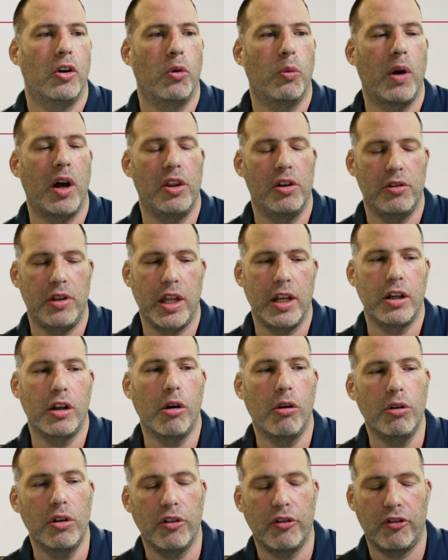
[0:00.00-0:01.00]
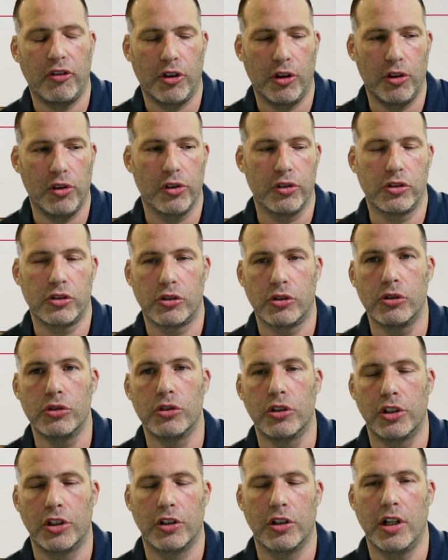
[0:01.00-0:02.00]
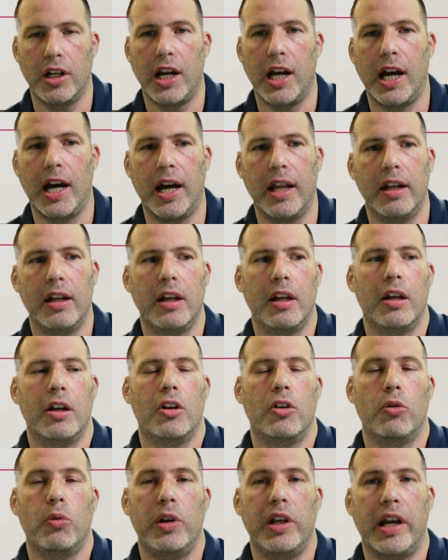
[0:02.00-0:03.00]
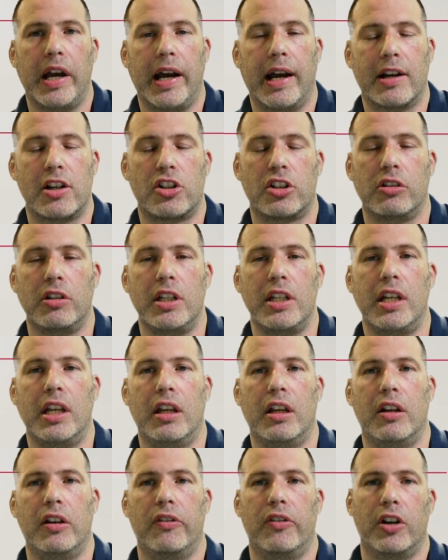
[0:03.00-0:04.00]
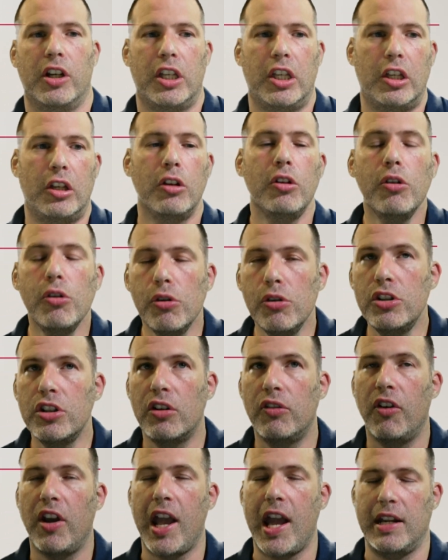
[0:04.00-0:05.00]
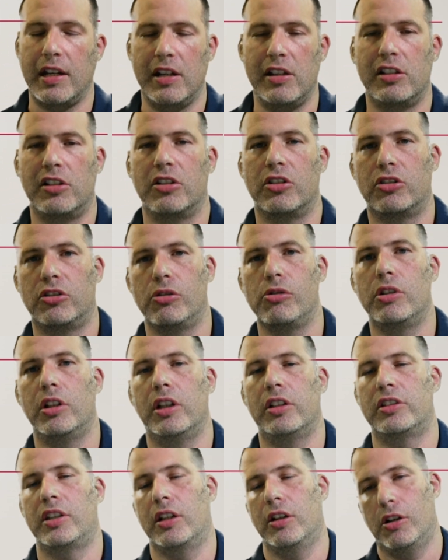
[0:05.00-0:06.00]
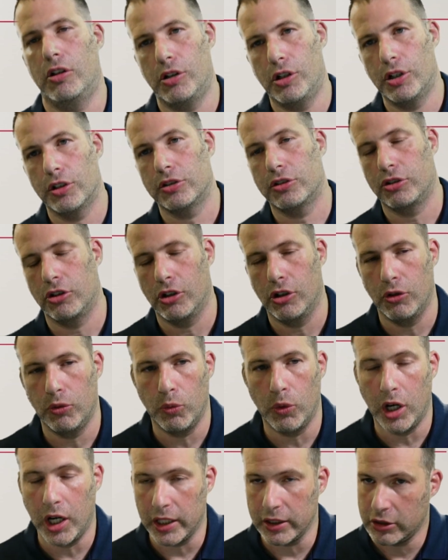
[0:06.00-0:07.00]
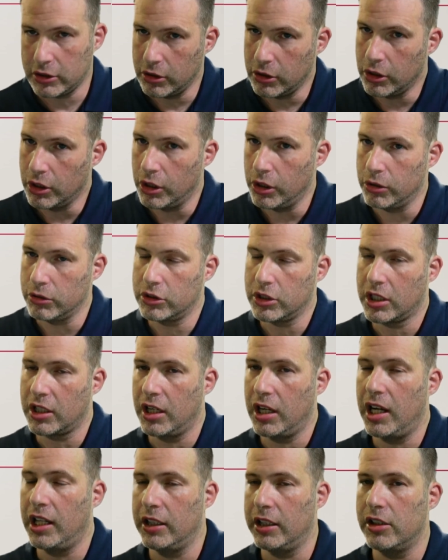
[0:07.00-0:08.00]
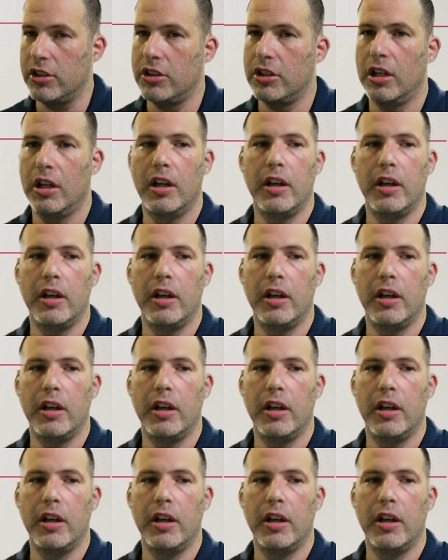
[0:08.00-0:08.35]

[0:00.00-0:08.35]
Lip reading: whether they go to further schooling or not, we actually give a huge advantage to students that also want to go to college